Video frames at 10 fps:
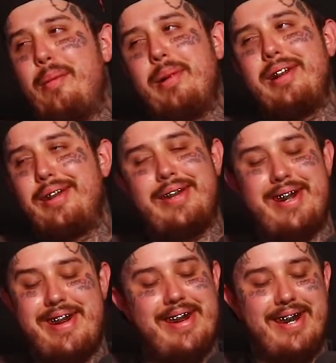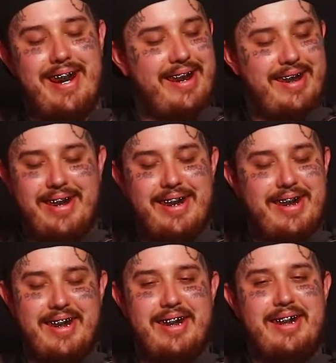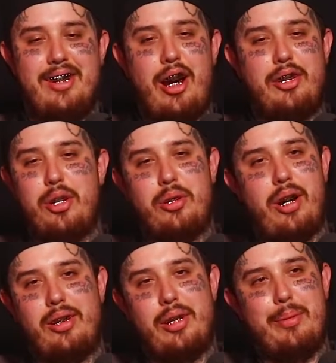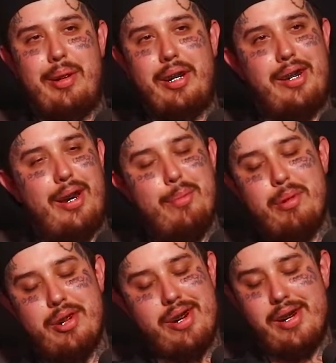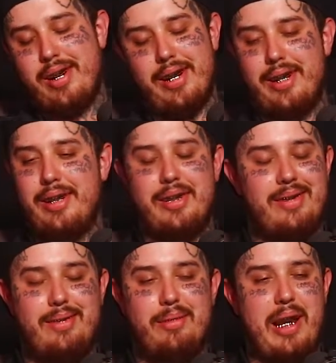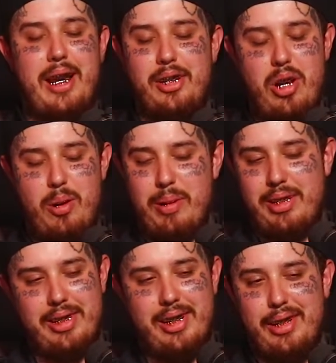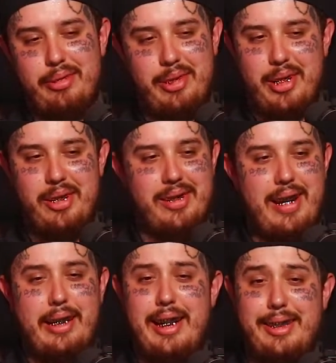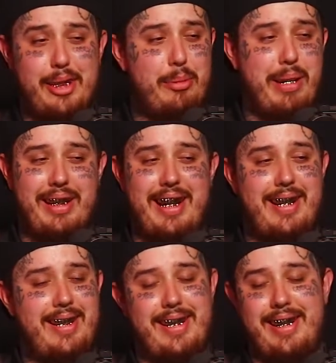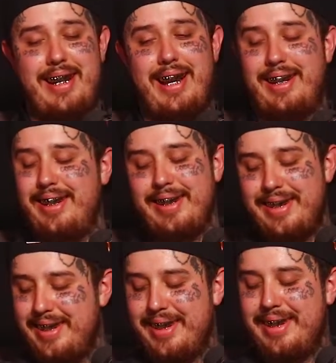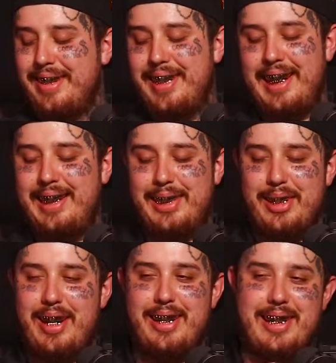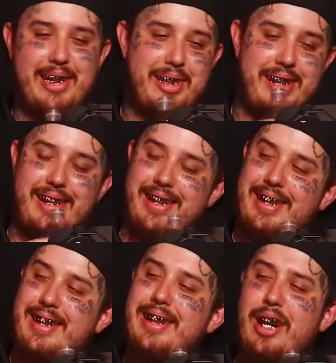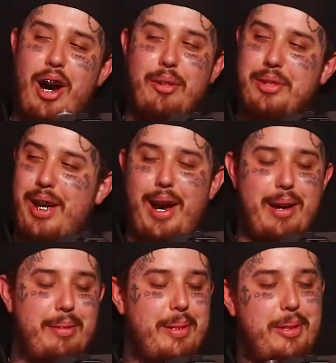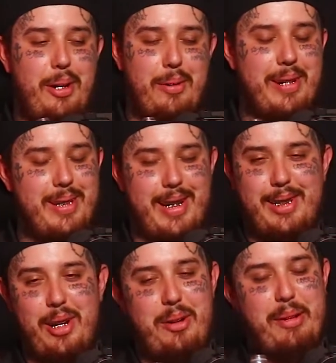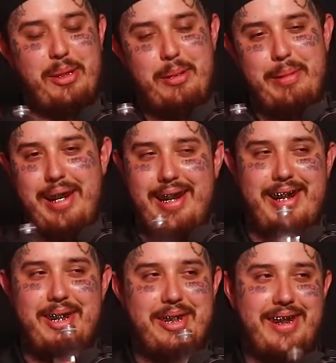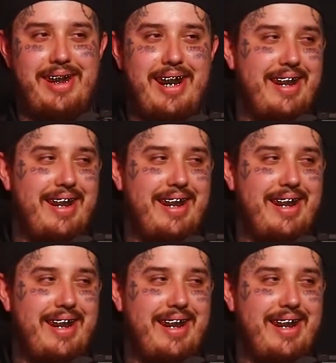my brothers and shit. Like that's what I'm saying. I still talk to them all the time and shit, and that it's always love, you know. And they still bang that shit. Like it's still as H-O-G. you do as well. You got to it on it's the always, body. it's always mean? gonna be HLG.